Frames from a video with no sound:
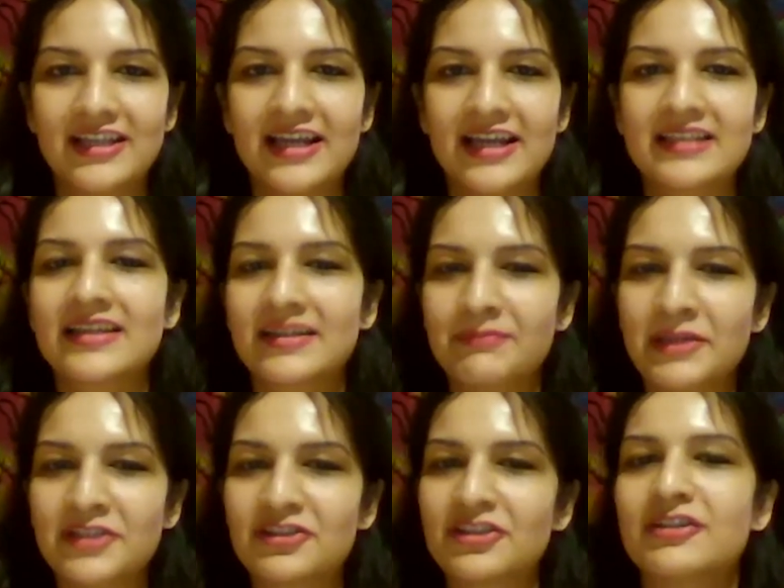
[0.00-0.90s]
As I
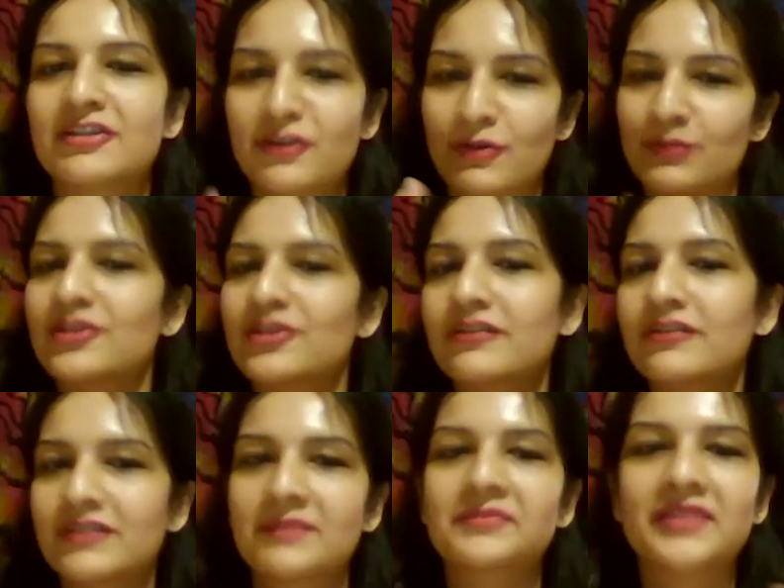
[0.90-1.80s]
mentioned, you observe
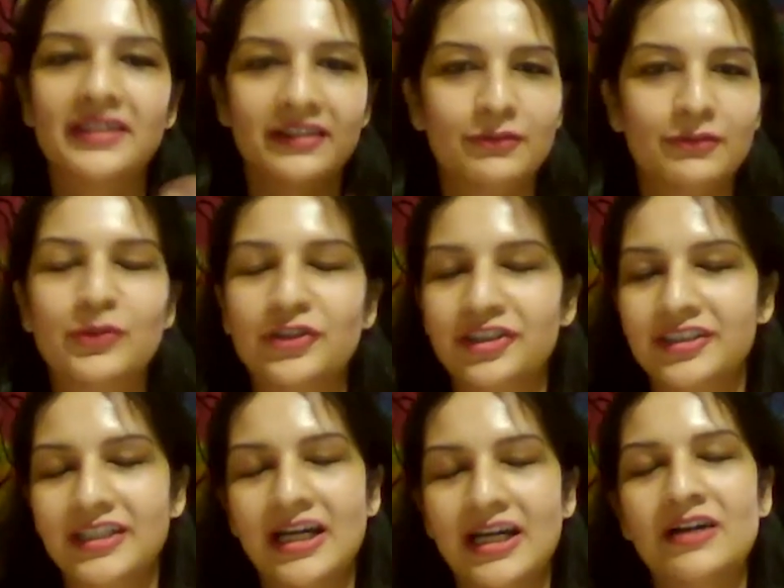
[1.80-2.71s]
something, you put
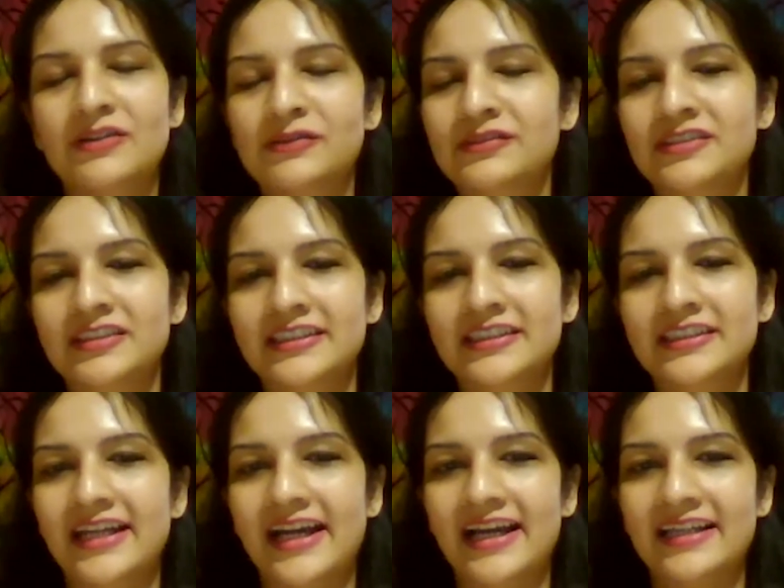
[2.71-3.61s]
it down,
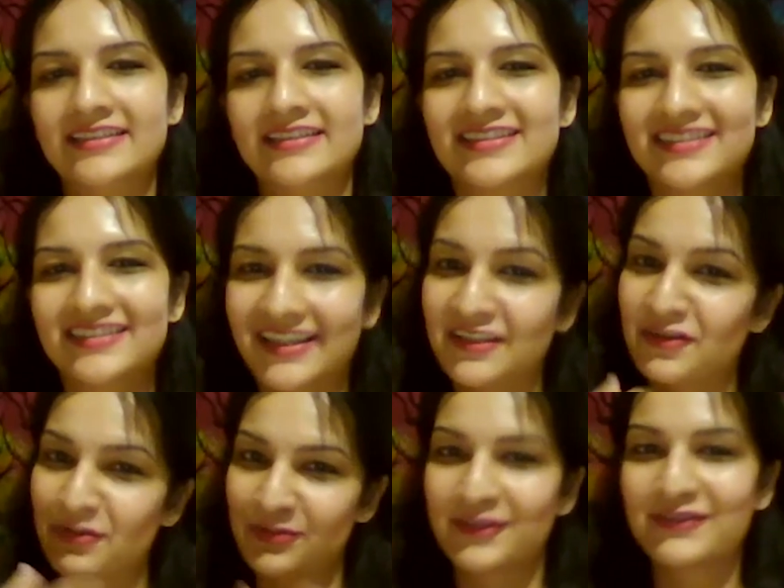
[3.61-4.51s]
and then
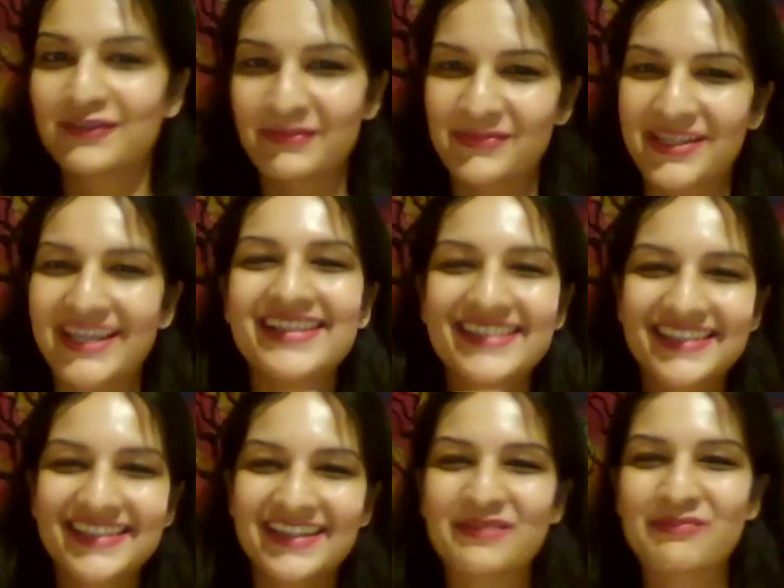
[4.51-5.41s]
you observe something
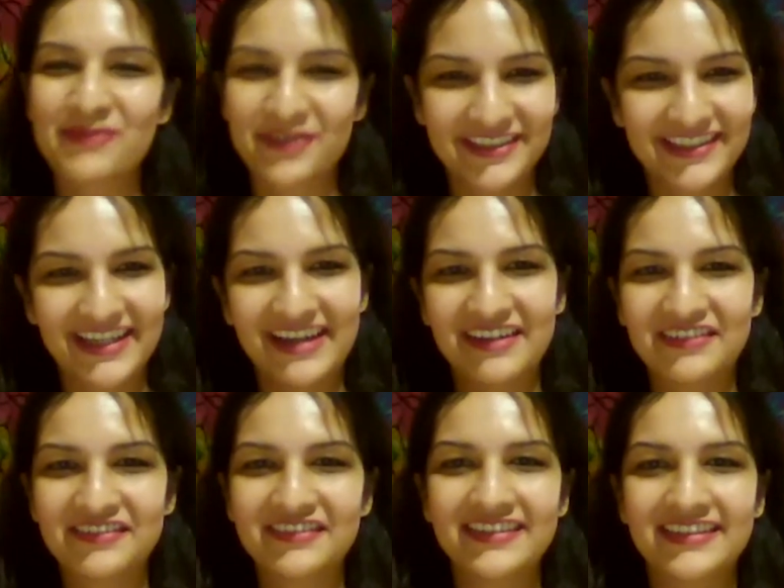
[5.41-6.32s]
else and you put it
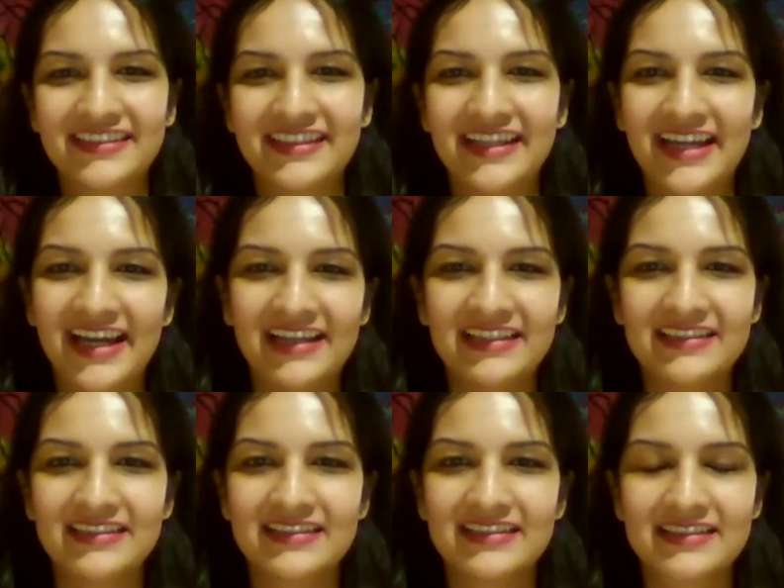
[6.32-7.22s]
down.
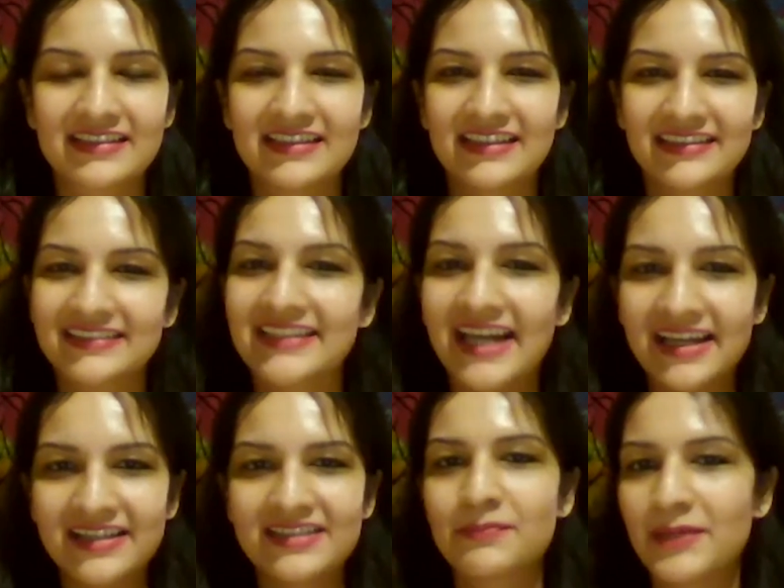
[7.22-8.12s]
And
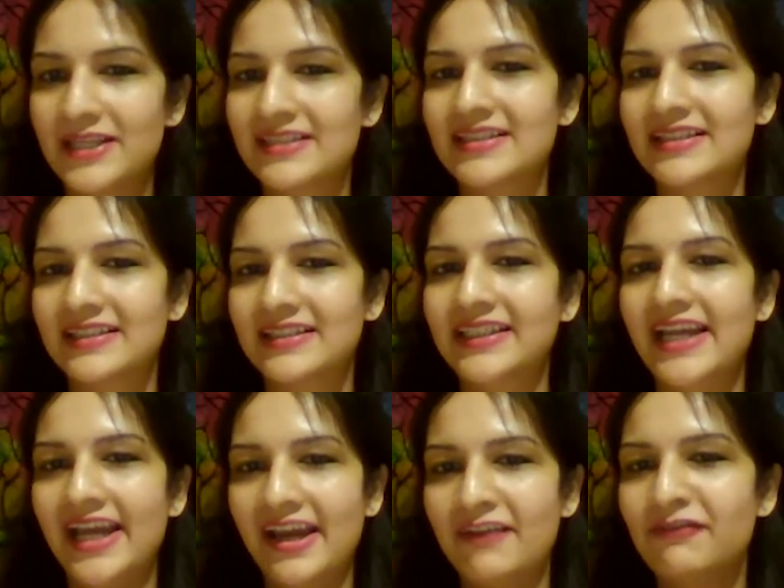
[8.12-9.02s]
that is
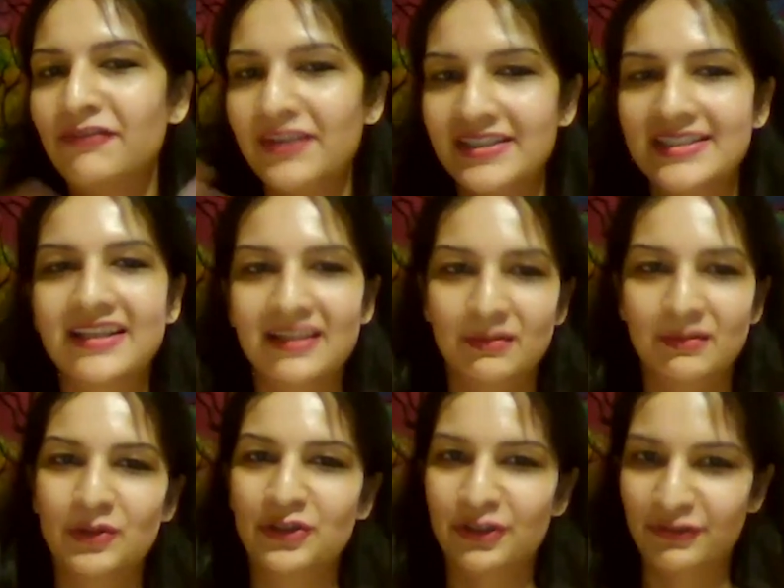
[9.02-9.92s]
basically every single
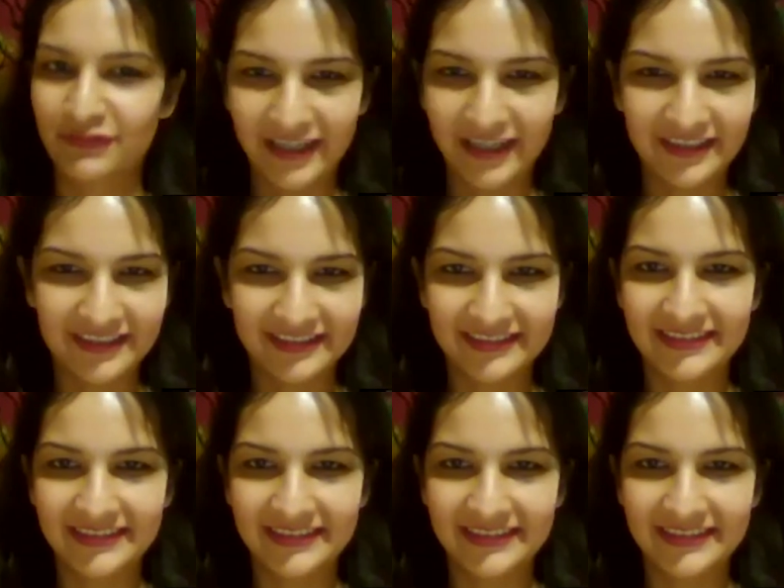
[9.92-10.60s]
book you've read.